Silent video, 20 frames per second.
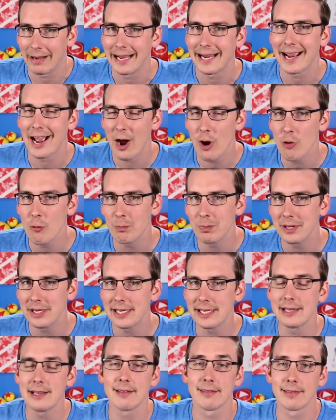by
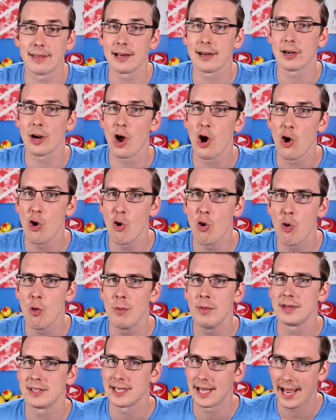opening their
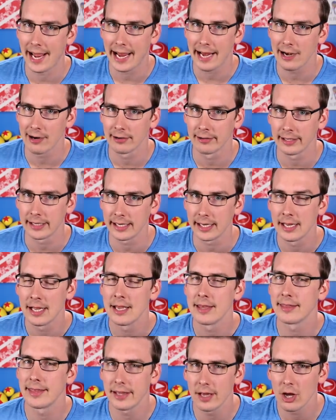home to Harry,
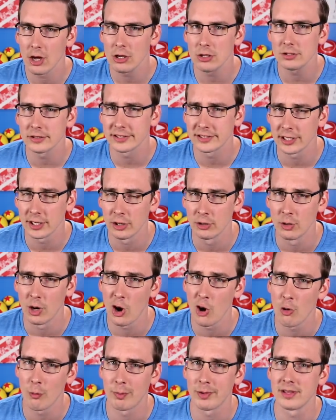they
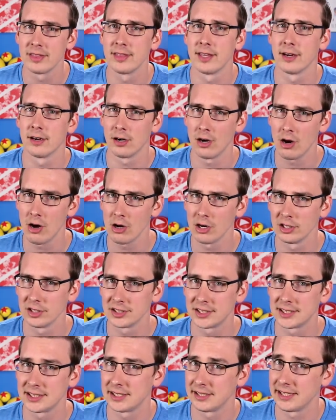also open their
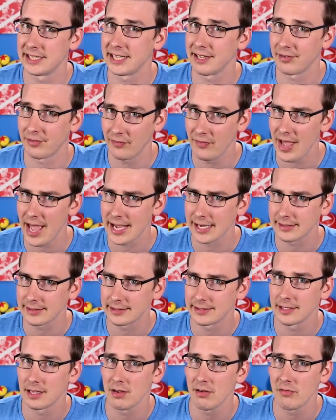hearts to the
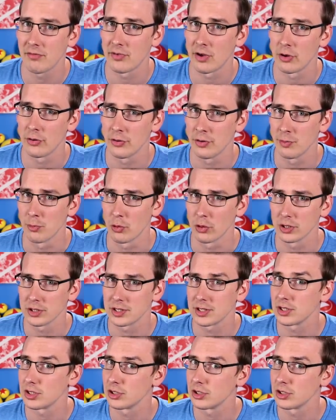effects of Voldemort's